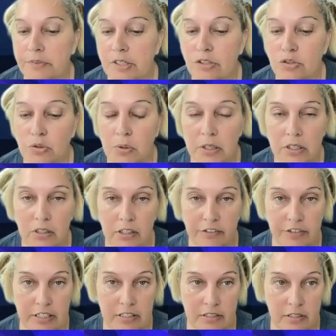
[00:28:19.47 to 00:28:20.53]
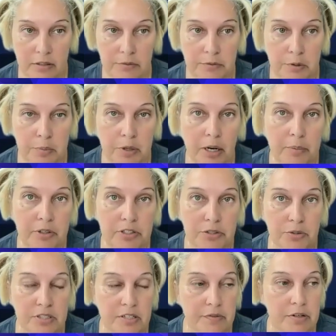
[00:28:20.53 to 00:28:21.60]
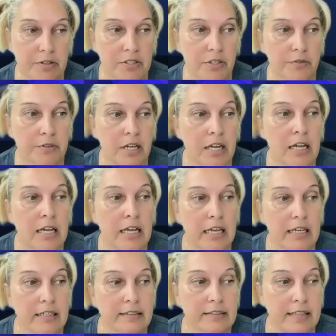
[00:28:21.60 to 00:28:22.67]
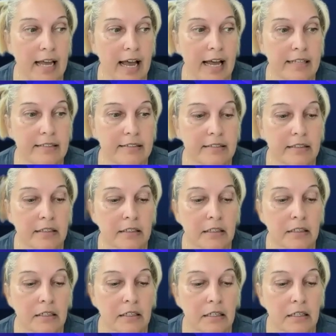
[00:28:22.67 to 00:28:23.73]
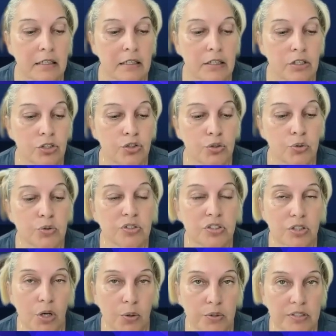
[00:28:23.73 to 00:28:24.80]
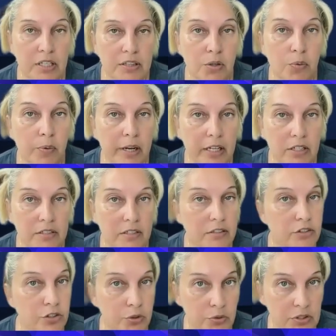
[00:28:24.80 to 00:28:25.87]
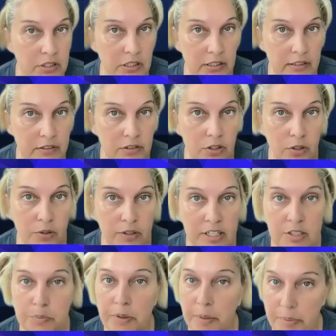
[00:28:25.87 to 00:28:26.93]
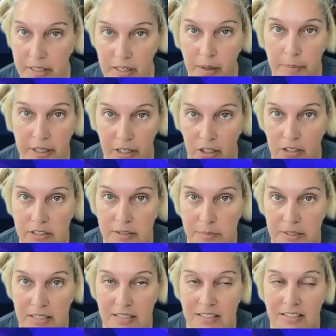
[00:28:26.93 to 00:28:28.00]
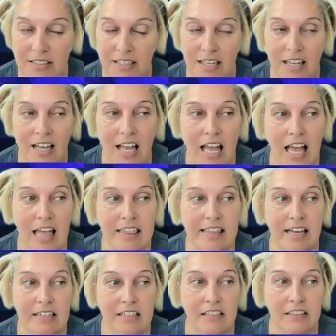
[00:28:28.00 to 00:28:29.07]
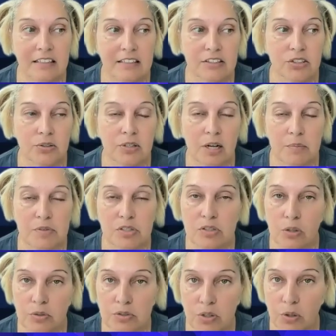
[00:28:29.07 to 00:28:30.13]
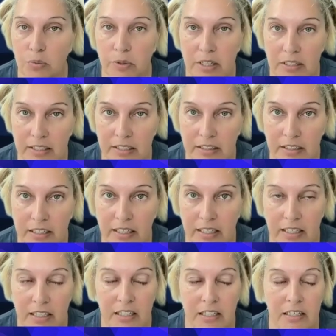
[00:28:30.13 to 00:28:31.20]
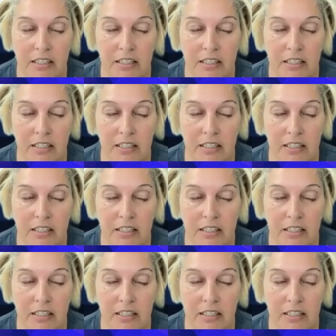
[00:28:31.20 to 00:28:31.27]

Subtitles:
historical evidence of, or primary source evidence of, is that Zeus knows that the way to seduce Callisto is by becoming Artemis, and that Callisto comes so willingly